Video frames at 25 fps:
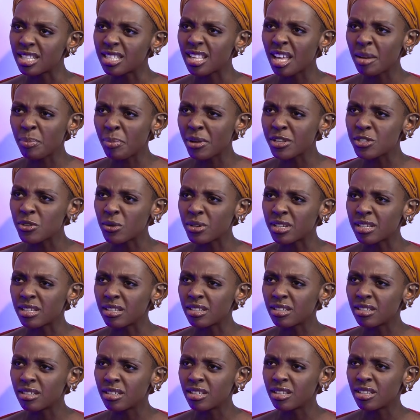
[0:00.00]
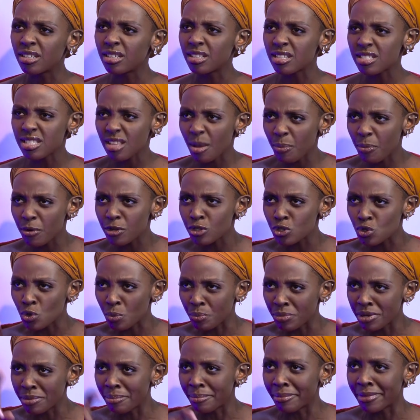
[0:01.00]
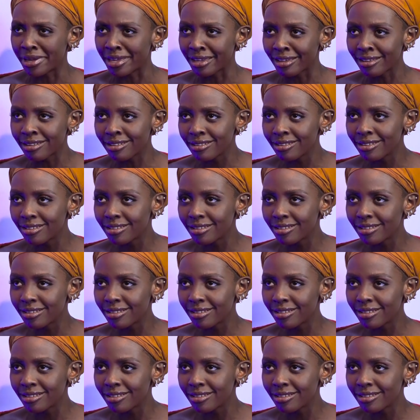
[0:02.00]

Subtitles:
Is that person supposed to be male?